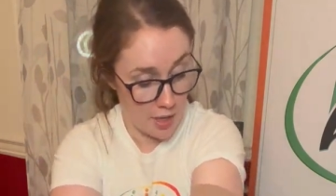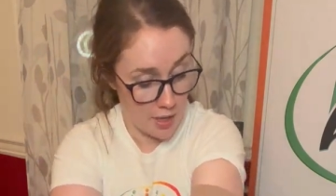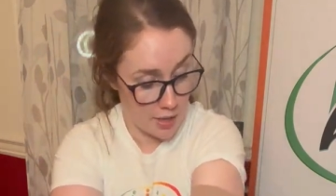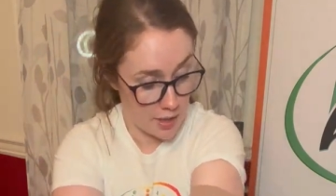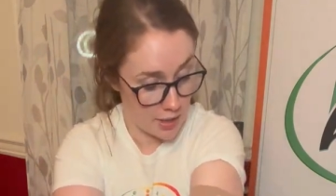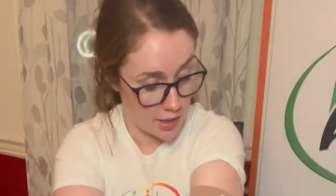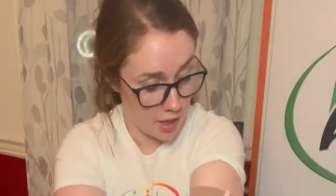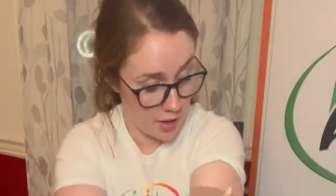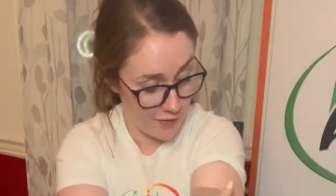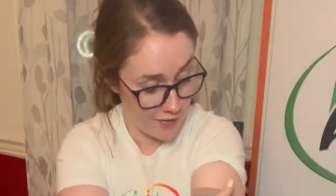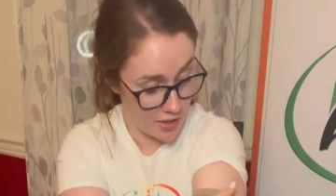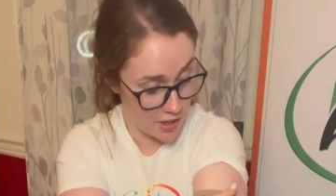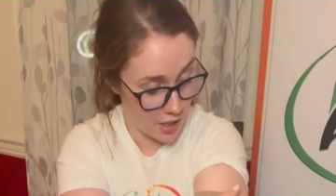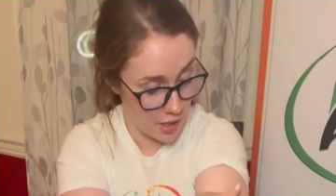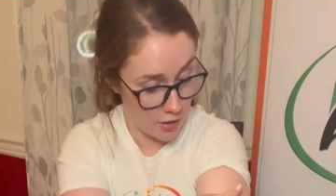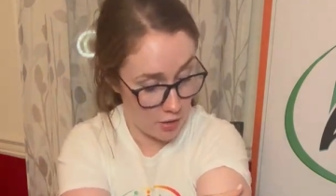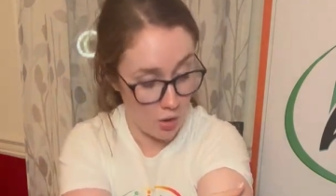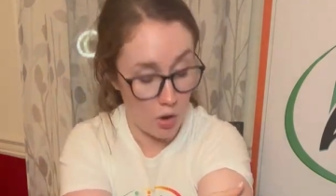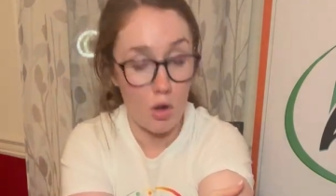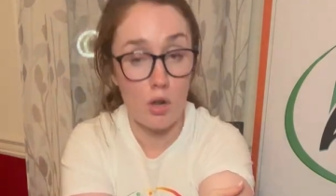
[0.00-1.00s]
The
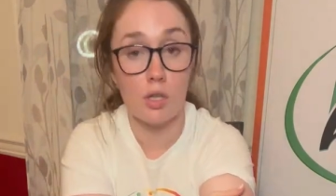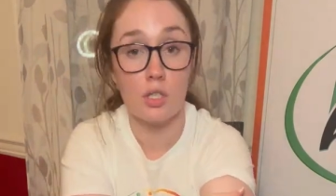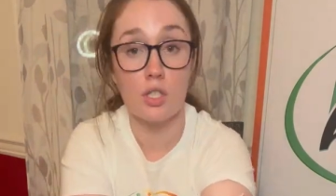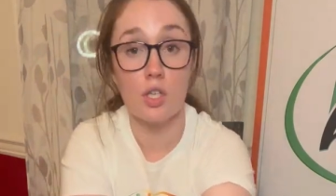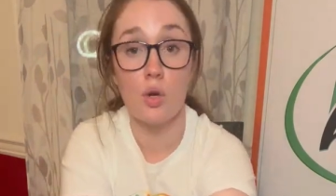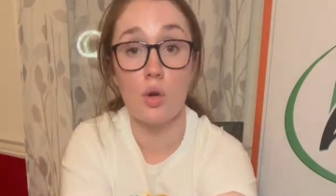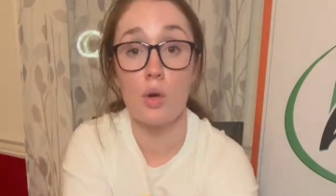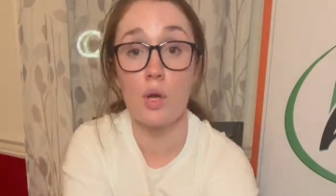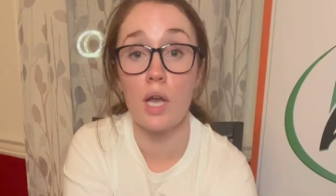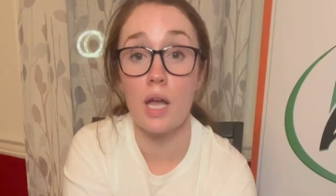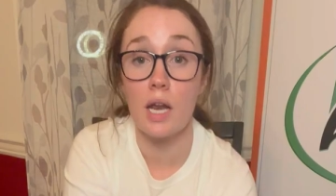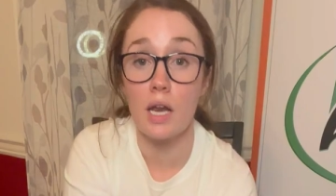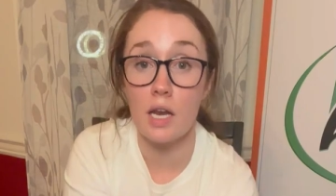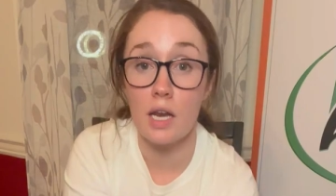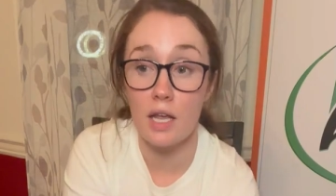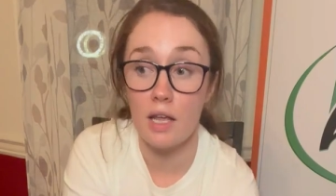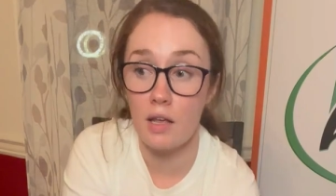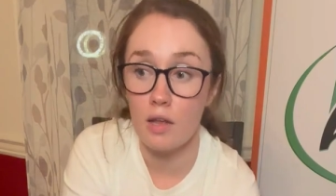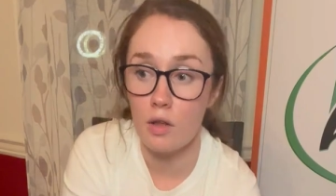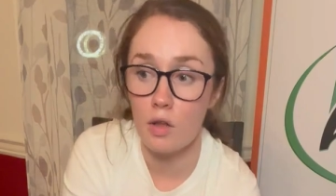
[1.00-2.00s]
Doff'N'Donner also
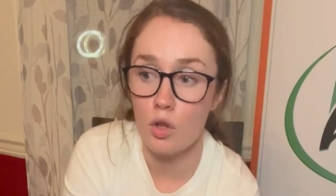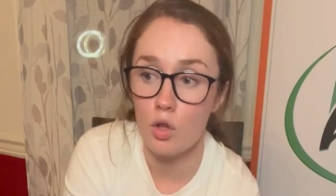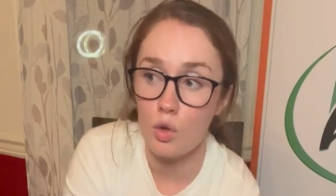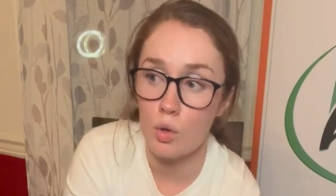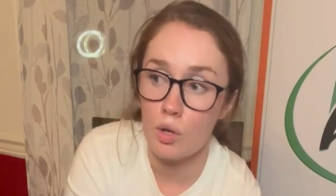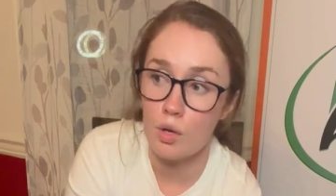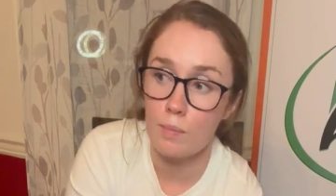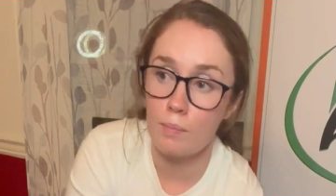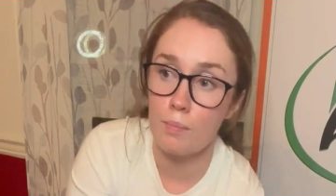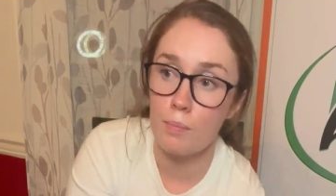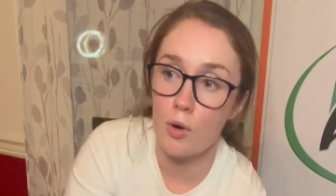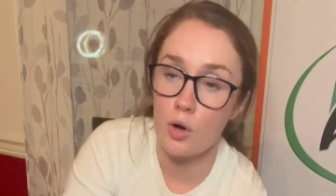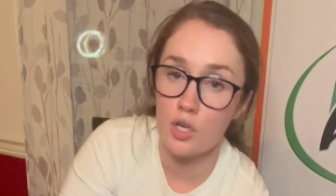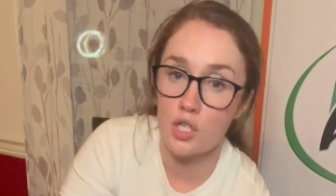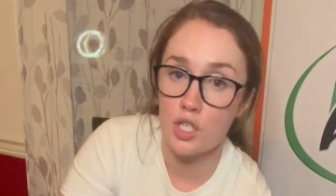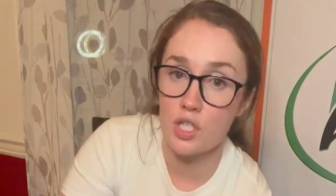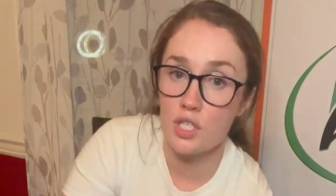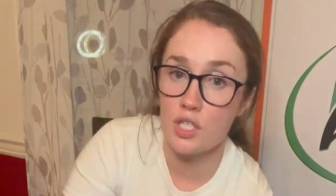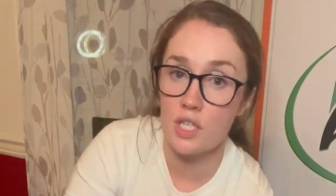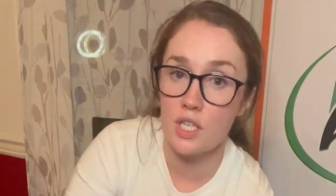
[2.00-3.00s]
you can
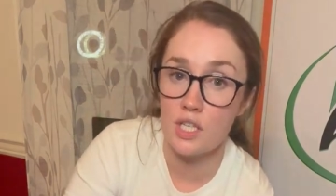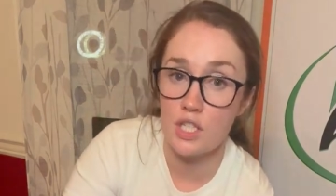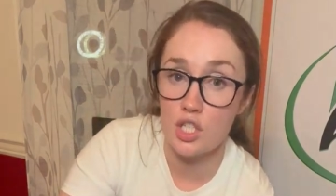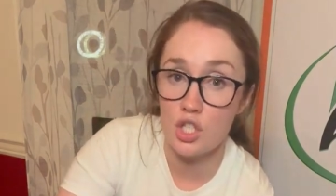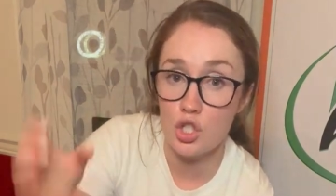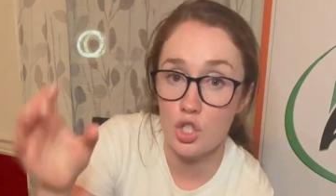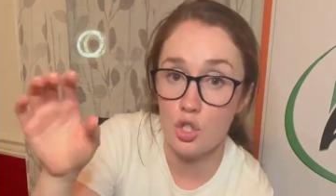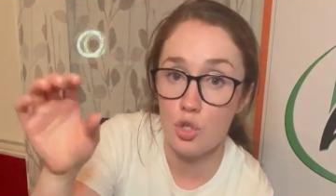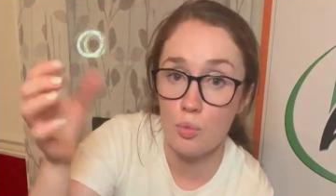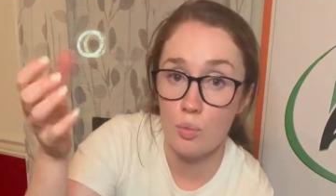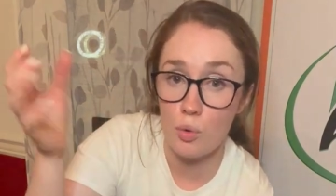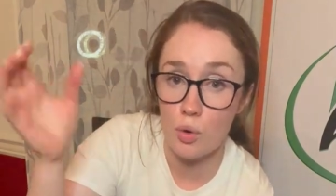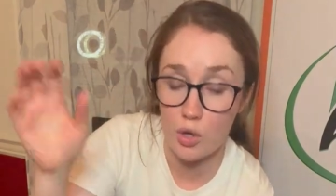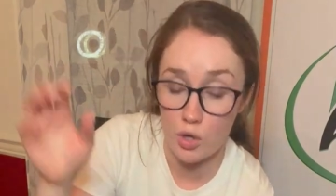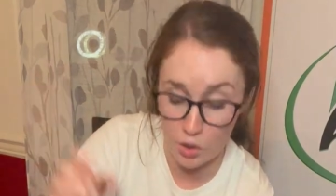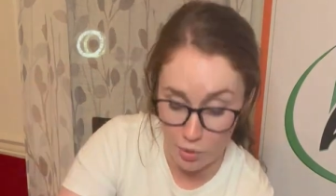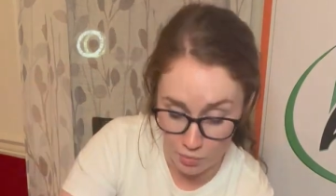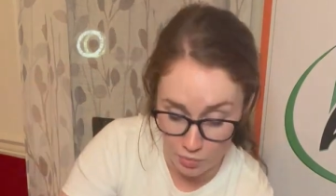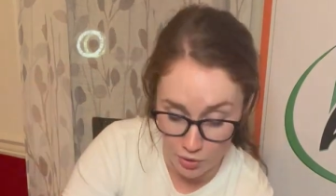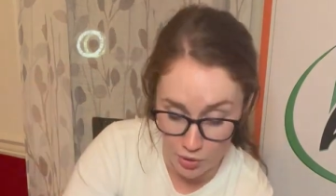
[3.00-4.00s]
purchase this tube where you
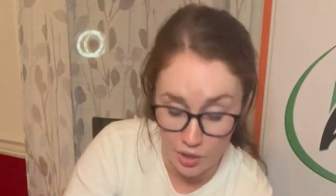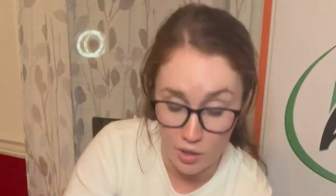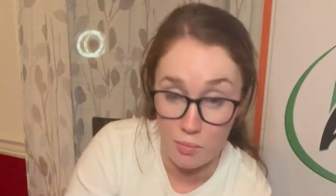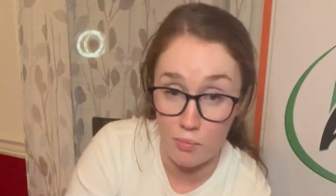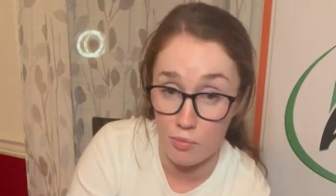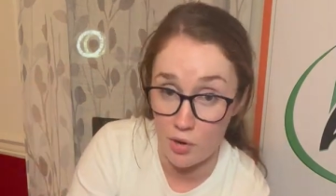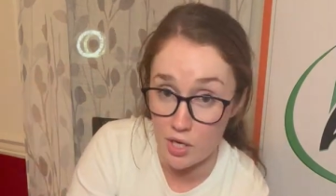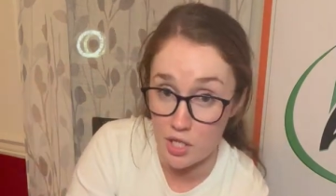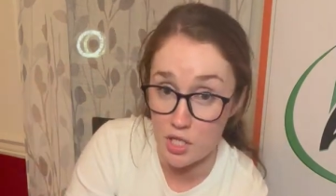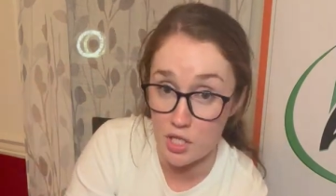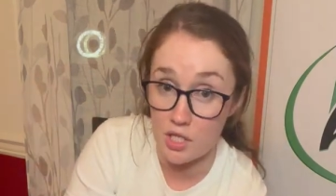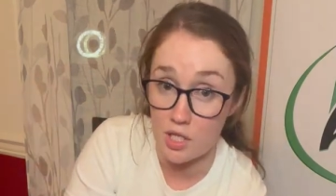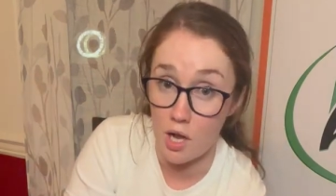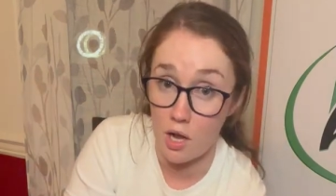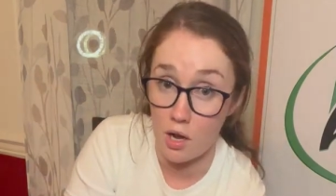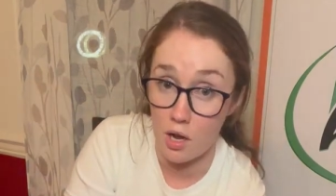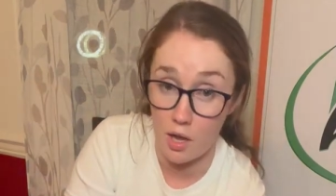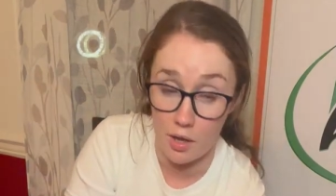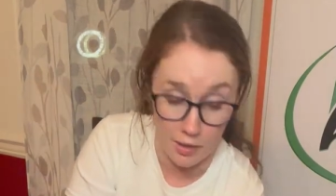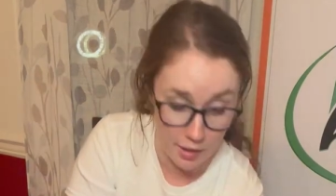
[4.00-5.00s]
can put the compression sock
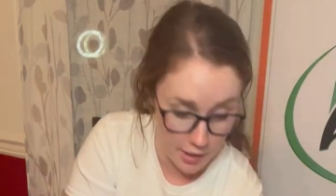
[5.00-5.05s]
on